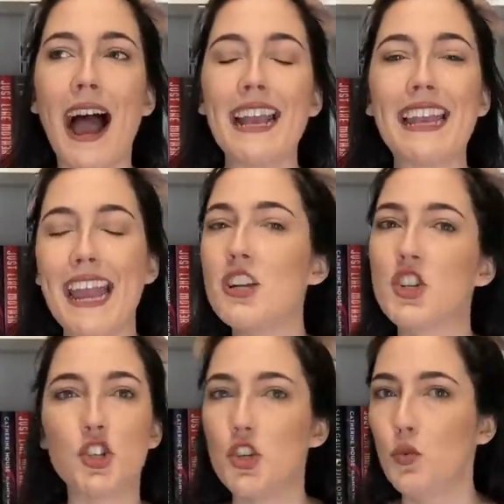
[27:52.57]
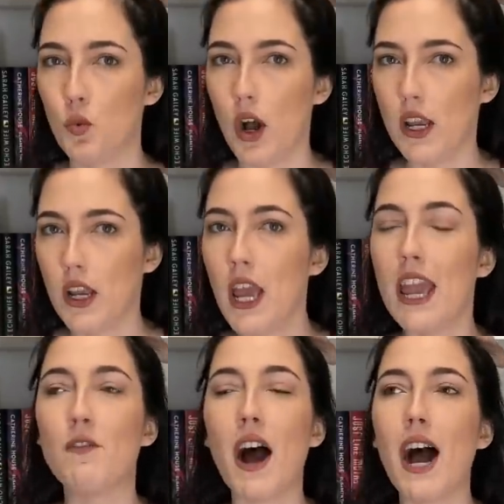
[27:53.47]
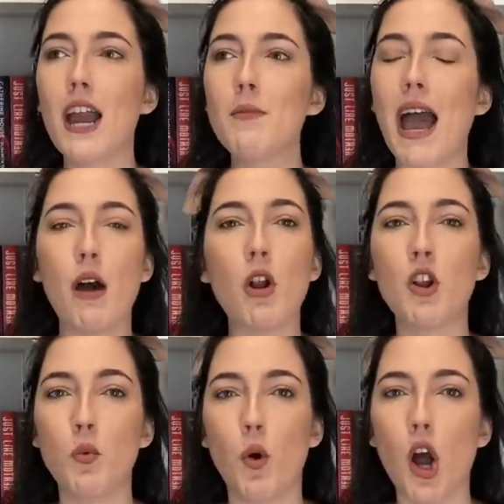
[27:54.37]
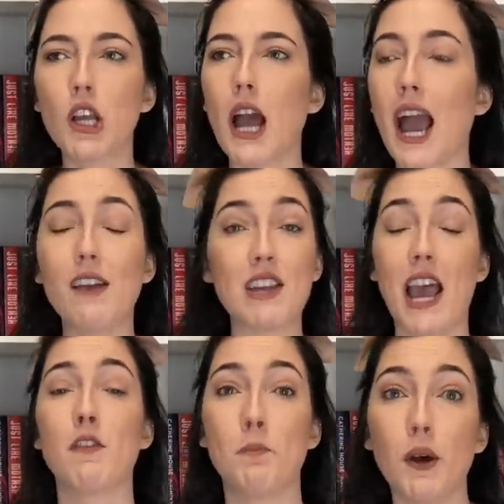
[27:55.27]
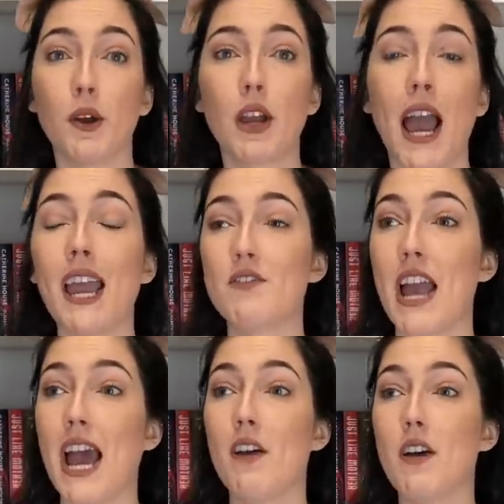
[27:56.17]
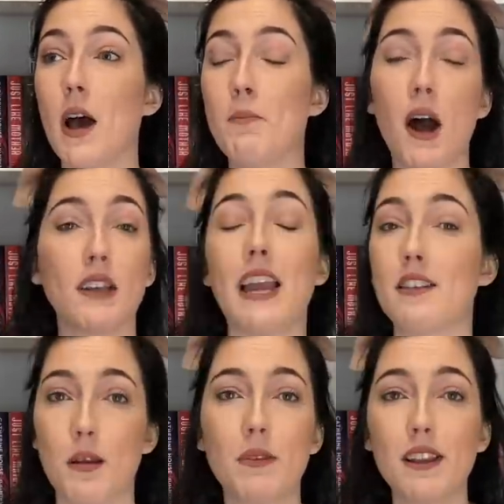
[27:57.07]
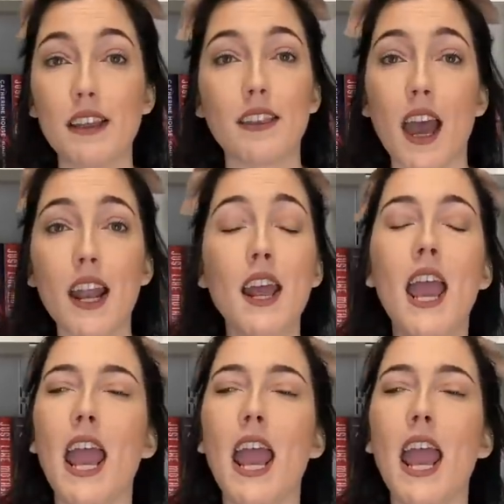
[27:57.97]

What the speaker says: I can't just do one. If I'm out on a walk, I have to have a book. I have to have a podcast, something like that.